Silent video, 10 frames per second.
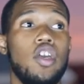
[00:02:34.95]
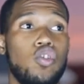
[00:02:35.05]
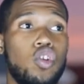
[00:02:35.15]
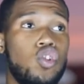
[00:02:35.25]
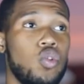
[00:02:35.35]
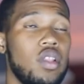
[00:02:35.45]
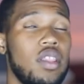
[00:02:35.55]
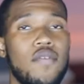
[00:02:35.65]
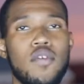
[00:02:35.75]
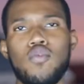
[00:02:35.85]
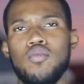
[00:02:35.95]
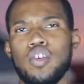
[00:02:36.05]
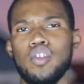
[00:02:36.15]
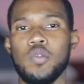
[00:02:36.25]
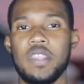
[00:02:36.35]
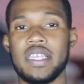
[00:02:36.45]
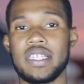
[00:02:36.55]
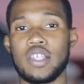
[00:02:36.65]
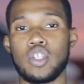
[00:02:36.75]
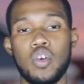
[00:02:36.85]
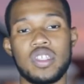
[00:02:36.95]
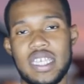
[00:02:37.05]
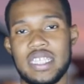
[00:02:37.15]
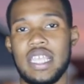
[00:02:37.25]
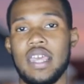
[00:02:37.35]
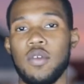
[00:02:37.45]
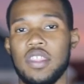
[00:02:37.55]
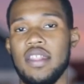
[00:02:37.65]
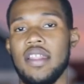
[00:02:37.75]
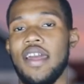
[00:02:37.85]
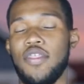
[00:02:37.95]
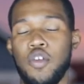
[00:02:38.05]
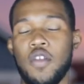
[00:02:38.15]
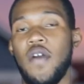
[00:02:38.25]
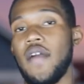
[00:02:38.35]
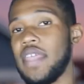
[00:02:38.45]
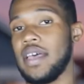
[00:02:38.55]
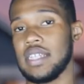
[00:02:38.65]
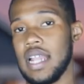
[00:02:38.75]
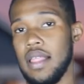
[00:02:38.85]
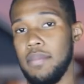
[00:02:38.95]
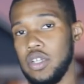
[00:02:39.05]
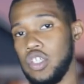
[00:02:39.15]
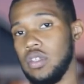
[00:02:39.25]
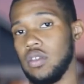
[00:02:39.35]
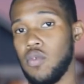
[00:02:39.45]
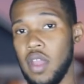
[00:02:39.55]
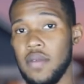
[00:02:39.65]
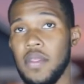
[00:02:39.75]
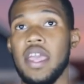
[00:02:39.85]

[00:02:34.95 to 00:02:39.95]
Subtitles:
you can do the living room, you can do things as long as they stay within that $35,000 budget, right?